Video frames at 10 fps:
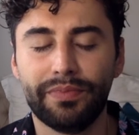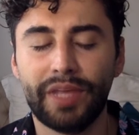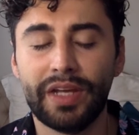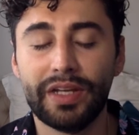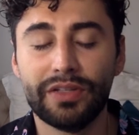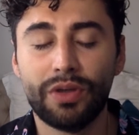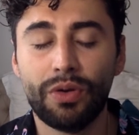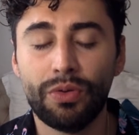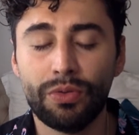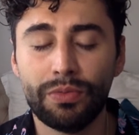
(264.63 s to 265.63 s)
A nice
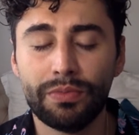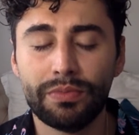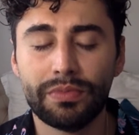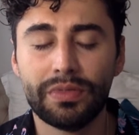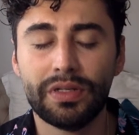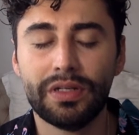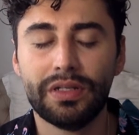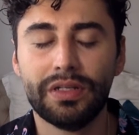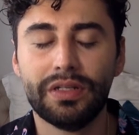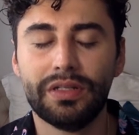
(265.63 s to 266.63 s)
home,
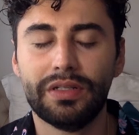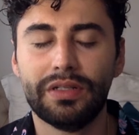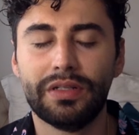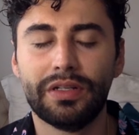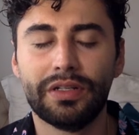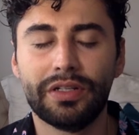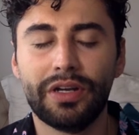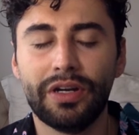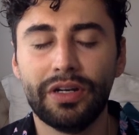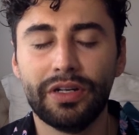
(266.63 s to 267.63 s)
a
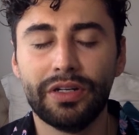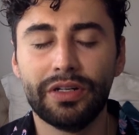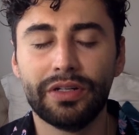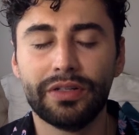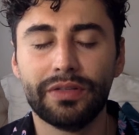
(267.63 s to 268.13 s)
car,